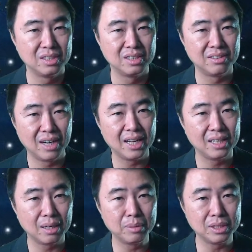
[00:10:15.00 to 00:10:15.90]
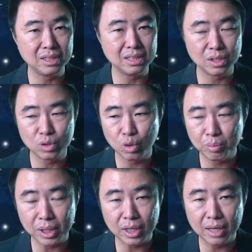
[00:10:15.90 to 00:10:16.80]
right? Number is easier. So,
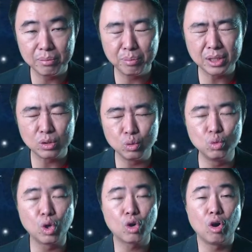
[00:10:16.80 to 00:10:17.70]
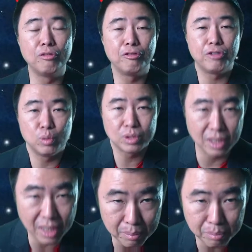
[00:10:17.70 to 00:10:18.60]
but then please do not confuse the
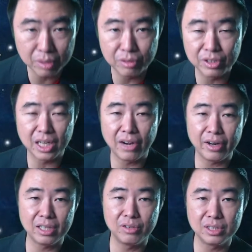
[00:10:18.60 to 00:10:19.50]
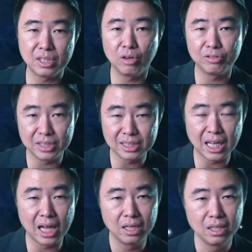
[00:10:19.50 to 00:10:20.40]
number with the characteristic of the
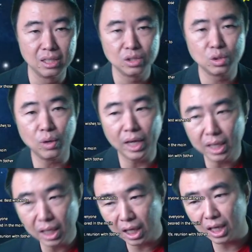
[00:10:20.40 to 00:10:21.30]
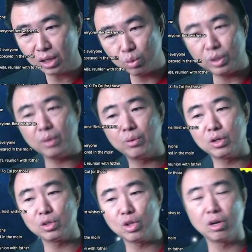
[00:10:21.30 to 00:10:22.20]
star. So, AKA today we're
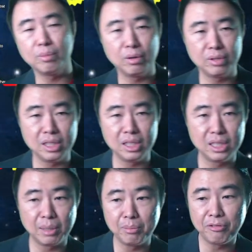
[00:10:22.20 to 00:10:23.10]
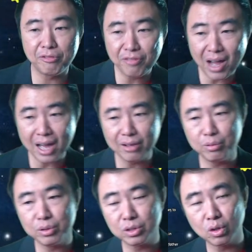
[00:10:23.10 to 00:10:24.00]
going to talk about the number 5,
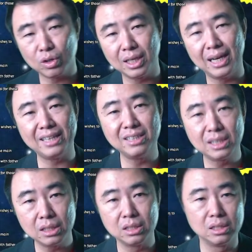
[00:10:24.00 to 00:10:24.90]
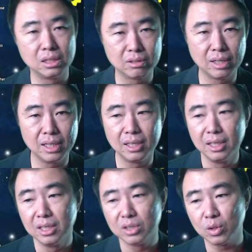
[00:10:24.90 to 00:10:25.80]
which is called the Lenzhen, right?
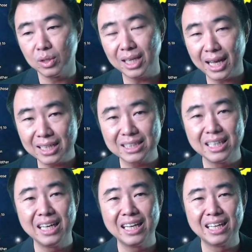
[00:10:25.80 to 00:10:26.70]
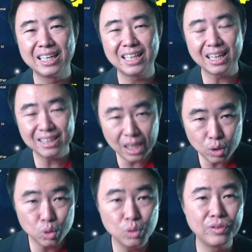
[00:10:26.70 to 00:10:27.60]
So it has nothing
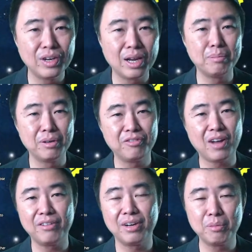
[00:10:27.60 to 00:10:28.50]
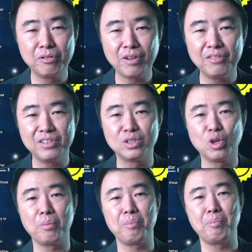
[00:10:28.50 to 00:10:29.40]
to do with number 5. Number 5 is
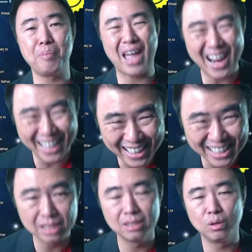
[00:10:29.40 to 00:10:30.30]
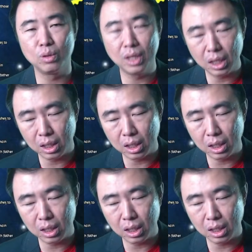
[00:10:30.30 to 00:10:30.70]
not bad, okay?